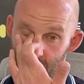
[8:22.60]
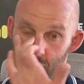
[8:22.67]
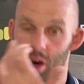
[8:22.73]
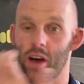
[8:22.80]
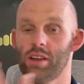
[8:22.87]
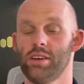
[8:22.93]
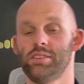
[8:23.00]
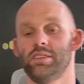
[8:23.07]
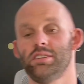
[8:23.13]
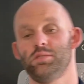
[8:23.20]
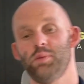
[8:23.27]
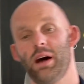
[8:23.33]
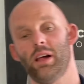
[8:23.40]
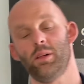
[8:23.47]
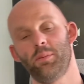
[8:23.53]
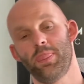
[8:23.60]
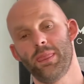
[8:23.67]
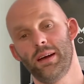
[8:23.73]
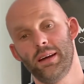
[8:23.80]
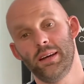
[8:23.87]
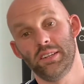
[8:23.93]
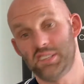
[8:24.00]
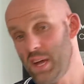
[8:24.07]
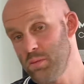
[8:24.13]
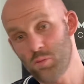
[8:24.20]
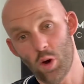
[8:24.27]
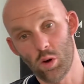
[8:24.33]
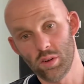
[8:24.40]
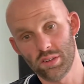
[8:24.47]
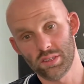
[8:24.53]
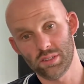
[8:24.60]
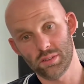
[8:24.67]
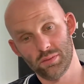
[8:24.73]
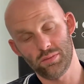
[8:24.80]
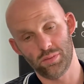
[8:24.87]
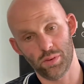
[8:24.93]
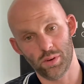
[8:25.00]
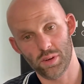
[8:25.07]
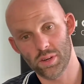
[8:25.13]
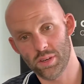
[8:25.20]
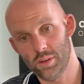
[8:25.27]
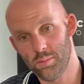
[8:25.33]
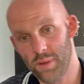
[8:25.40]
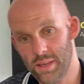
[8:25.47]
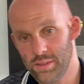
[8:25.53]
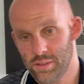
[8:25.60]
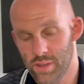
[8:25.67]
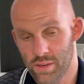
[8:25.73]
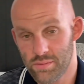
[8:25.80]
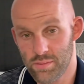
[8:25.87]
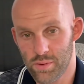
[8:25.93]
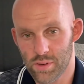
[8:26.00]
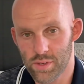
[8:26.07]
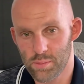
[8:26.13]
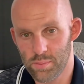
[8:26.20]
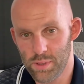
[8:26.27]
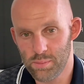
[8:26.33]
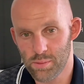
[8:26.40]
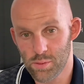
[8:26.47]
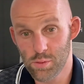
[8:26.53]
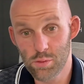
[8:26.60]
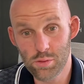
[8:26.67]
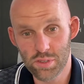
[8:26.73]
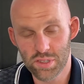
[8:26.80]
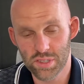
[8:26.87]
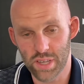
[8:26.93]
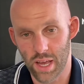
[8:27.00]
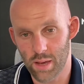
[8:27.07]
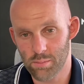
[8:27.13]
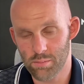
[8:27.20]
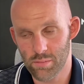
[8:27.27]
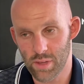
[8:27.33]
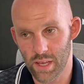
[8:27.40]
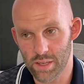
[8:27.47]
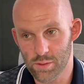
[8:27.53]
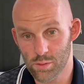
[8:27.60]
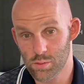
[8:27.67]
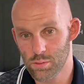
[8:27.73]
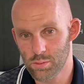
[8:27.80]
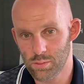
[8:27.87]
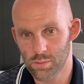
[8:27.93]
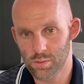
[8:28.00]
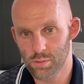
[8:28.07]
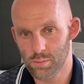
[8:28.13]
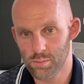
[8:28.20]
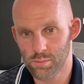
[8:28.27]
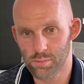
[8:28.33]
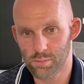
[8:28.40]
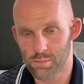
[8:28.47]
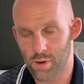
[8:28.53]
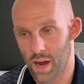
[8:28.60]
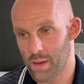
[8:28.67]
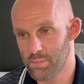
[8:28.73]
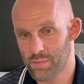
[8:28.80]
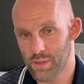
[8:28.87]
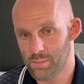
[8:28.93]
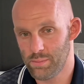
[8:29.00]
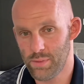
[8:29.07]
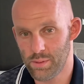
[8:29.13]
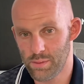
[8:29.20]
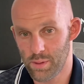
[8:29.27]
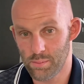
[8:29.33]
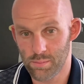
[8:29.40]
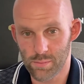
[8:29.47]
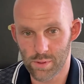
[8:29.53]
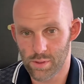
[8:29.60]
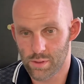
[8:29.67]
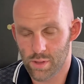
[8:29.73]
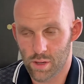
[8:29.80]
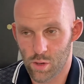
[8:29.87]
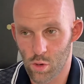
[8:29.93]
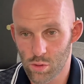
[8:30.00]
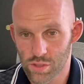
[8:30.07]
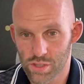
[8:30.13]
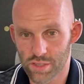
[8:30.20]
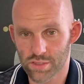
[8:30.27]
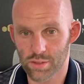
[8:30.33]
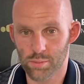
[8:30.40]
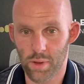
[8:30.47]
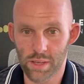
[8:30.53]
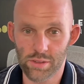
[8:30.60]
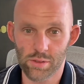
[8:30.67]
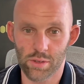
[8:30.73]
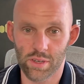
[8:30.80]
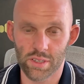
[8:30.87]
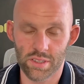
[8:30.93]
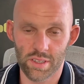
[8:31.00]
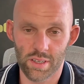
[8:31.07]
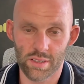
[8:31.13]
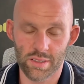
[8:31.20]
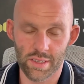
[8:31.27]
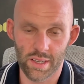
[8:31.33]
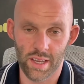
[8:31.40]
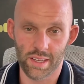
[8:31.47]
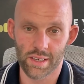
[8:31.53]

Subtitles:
on it as well. Same goes for the people who scam, who bribe the coaches or mentors. It's